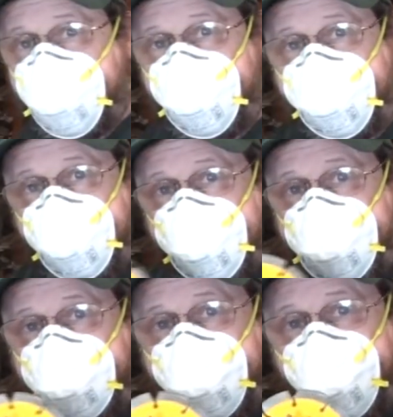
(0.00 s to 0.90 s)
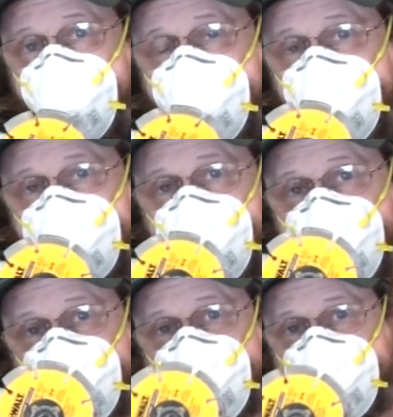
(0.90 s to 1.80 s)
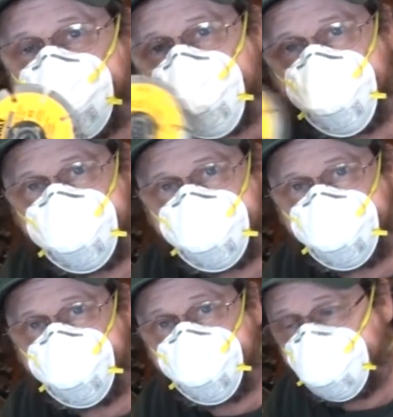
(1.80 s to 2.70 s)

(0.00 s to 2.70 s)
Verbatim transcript: with a, uh, a concrete grinding